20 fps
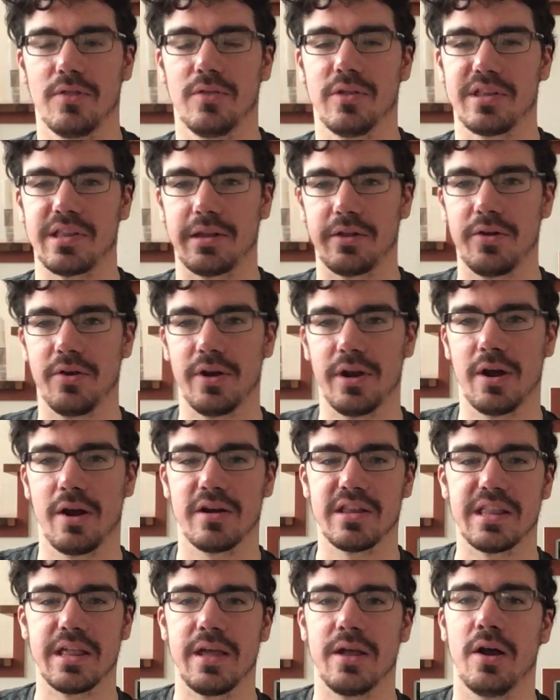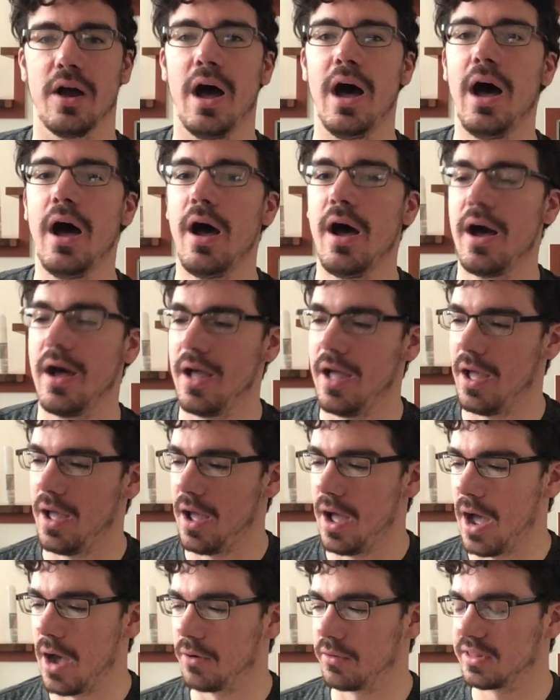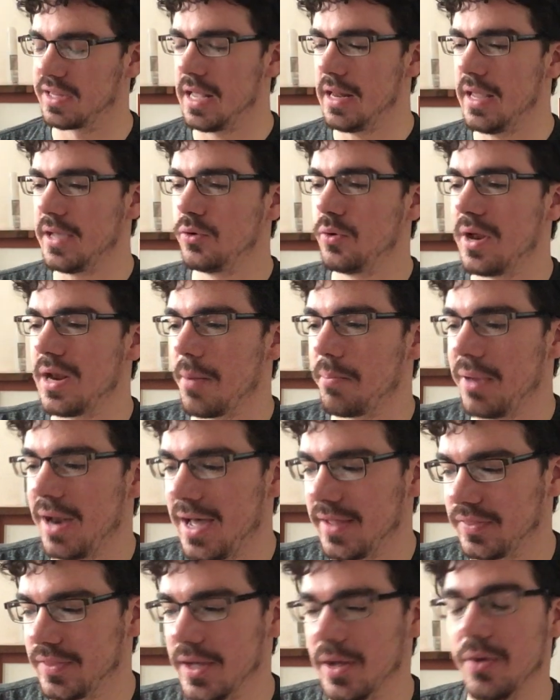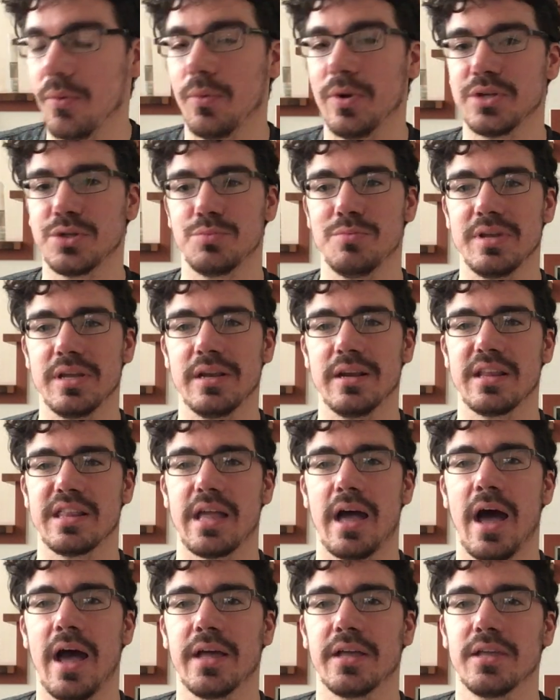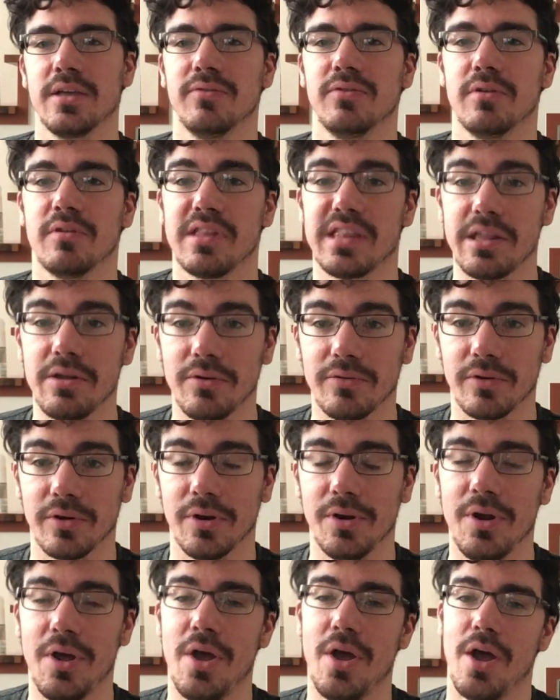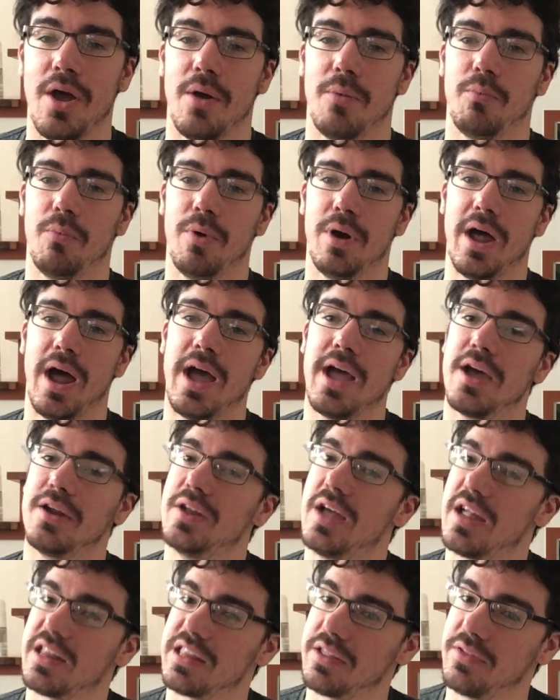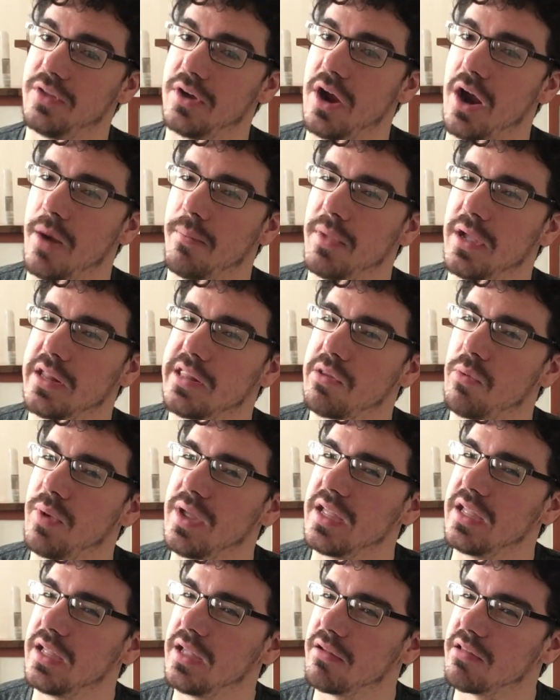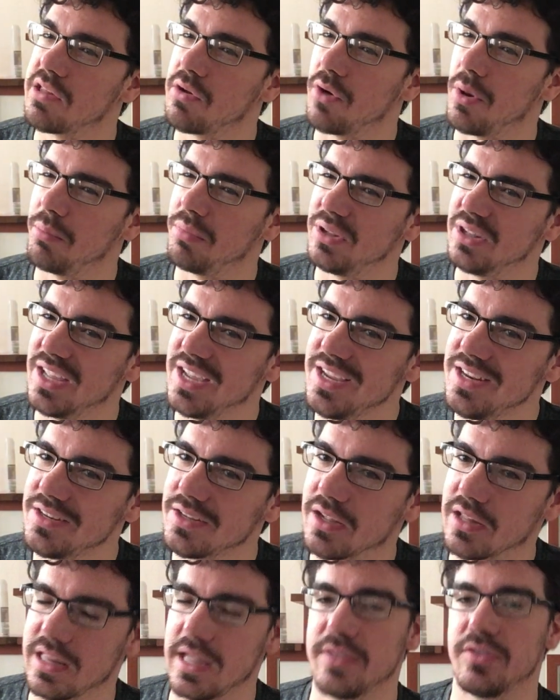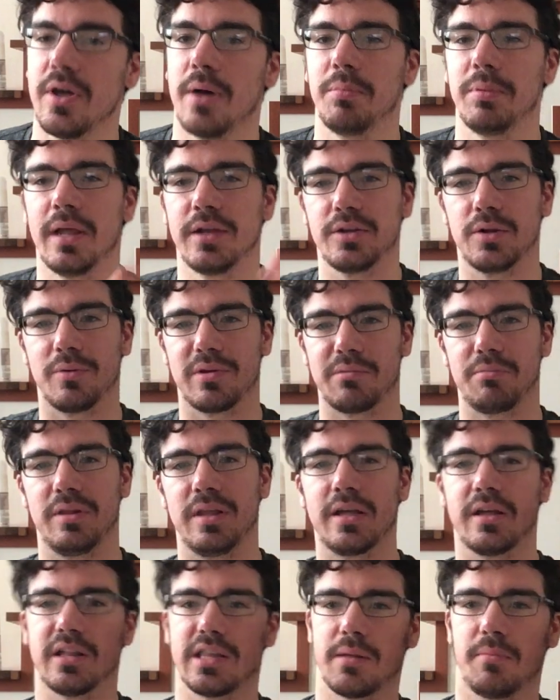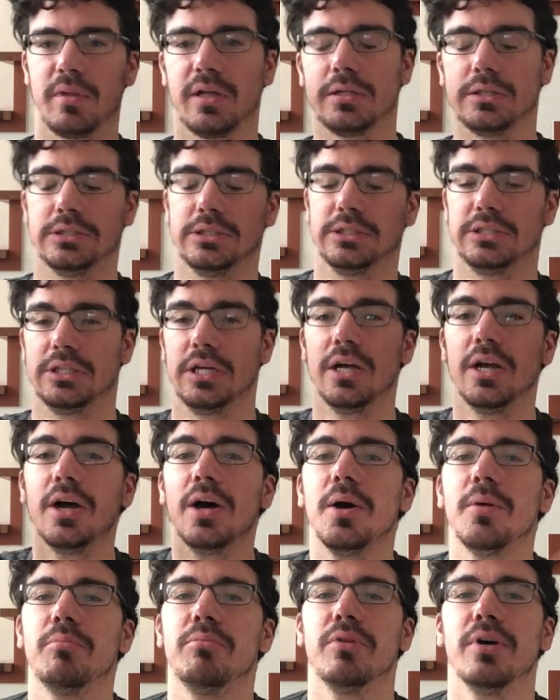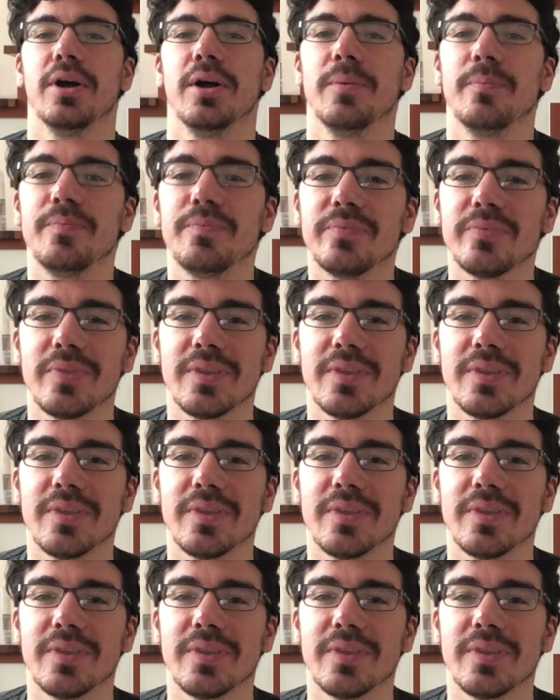the security guard saying, ah, a usted le doy la plata, which means I give you silver. But I had to ask in the car, I'm like, so wait, he gives her a plate? Because I thought plata was plate, because I'm like, ugh. But